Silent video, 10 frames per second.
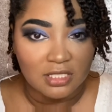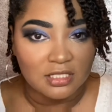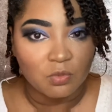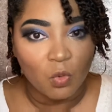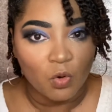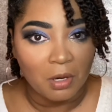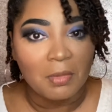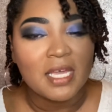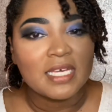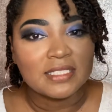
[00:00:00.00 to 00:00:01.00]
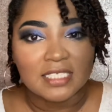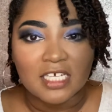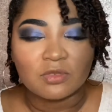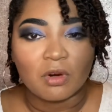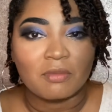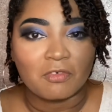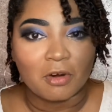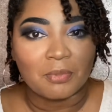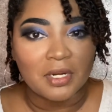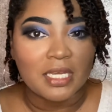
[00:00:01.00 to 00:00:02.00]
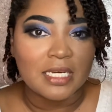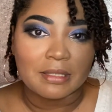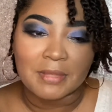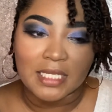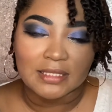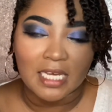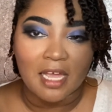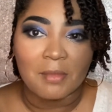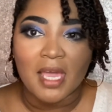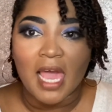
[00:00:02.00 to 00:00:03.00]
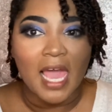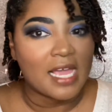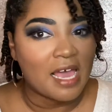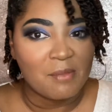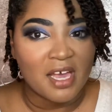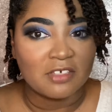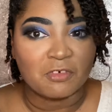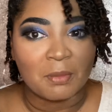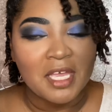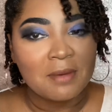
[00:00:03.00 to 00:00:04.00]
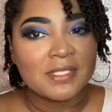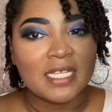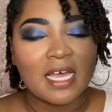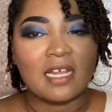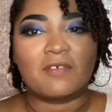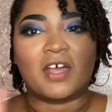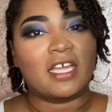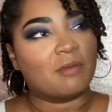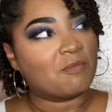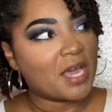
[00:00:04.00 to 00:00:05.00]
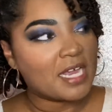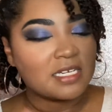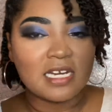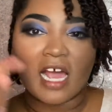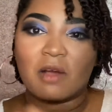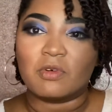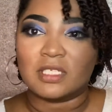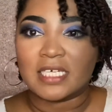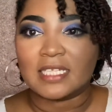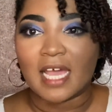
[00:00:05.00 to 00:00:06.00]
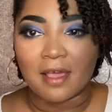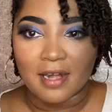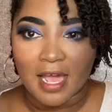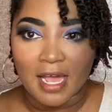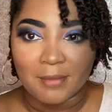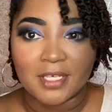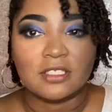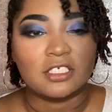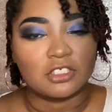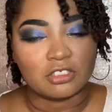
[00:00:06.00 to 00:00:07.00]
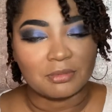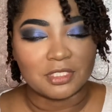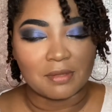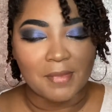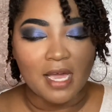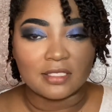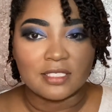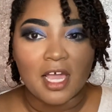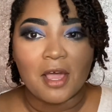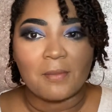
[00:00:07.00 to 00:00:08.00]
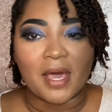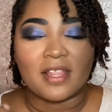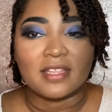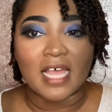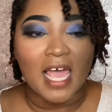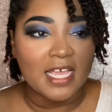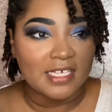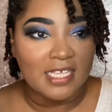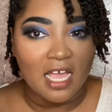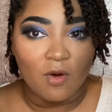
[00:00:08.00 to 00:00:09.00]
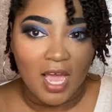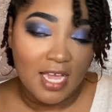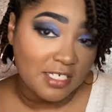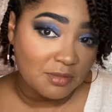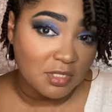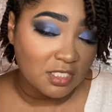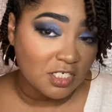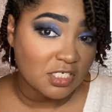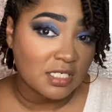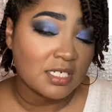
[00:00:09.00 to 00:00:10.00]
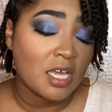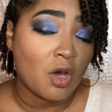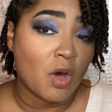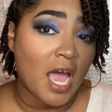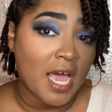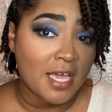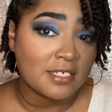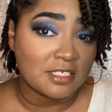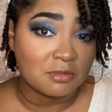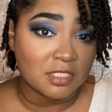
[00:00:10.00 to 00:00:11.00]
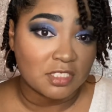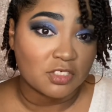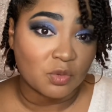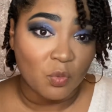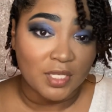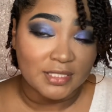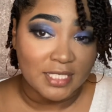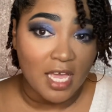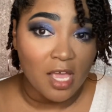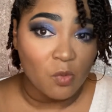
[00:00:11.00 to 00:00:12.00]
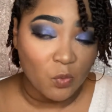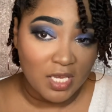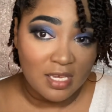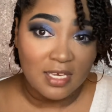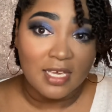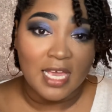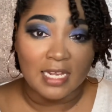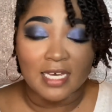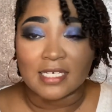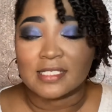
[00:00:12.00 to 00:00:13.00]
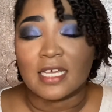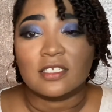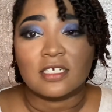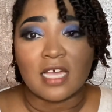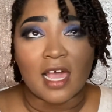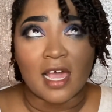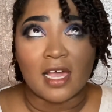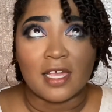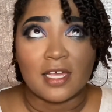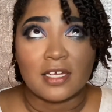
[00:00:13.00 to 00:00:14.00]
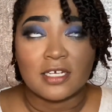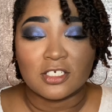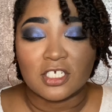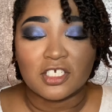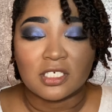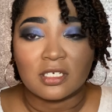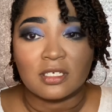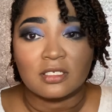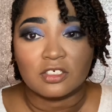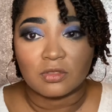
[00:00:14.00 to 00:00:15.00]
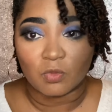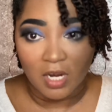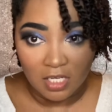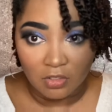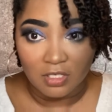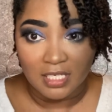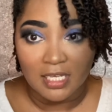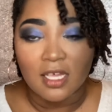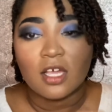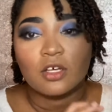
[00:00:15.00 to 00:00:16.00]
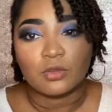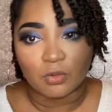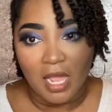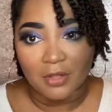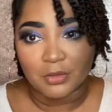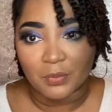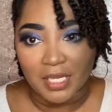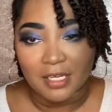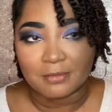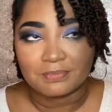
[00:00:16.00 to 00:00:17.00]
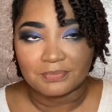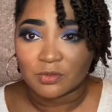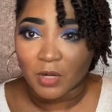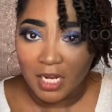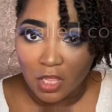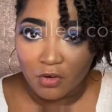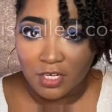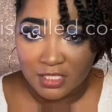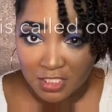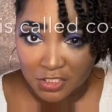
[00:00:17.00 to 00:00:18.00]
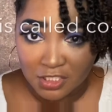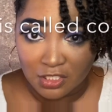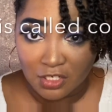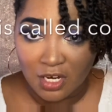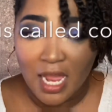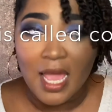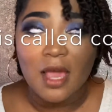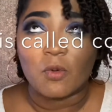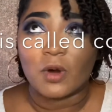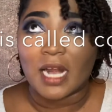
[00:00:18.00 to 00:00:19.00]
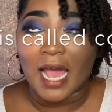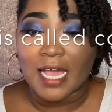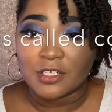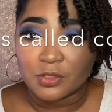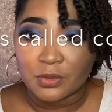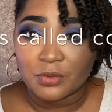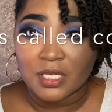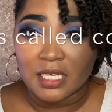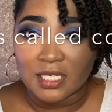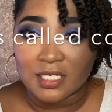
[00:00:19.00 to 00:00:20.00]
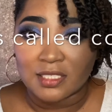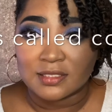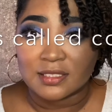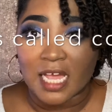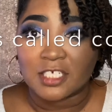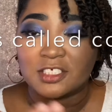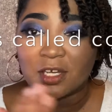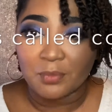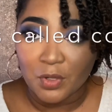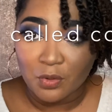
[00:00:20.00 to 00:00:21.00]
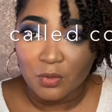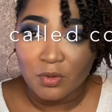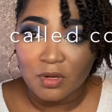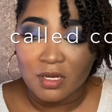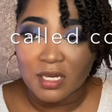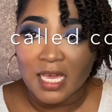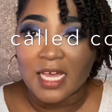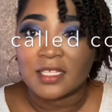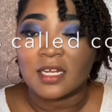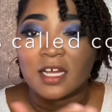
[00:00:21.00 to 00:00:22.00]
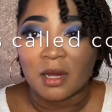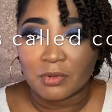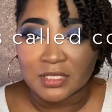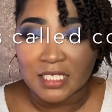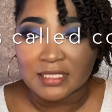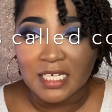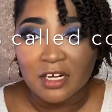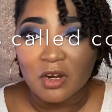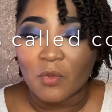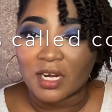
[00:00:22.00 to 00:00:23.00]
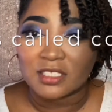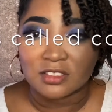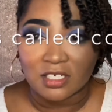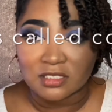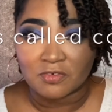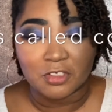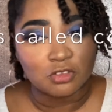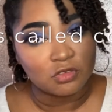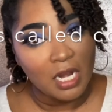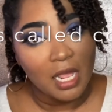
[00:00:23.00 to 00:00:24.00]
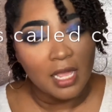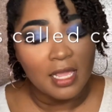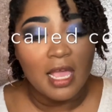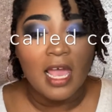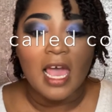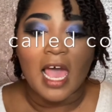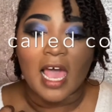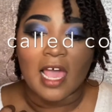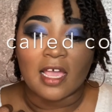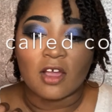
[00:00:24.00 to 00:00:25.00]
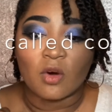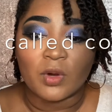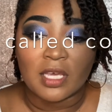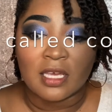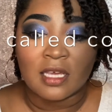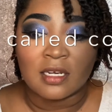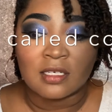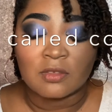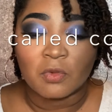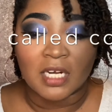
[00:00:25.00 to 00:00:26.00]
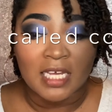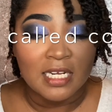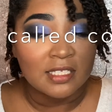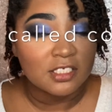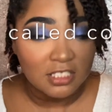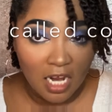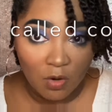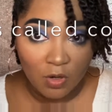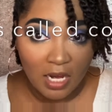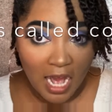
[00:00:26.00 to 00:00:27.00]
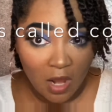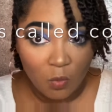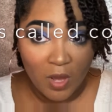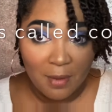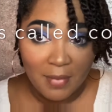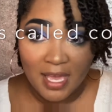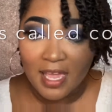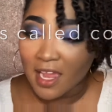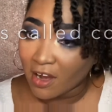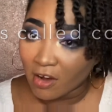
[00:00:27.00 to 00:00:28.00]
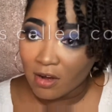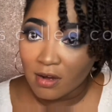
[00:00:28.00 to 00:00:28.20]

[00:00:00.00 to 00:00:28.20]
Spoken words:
It's warm, stays warm for a pretty good amount of time. I got mine from Amazon. If I can find it, I will link that in the description box. But that is how I deep condition. I deep condition once a week, and like I said, I condition regularly throughout the week. Regular conditioner, what I do is I shampoo, and then a couple days later, when it starts to feel dry, I go in. When I get in the shower, I wet my hair.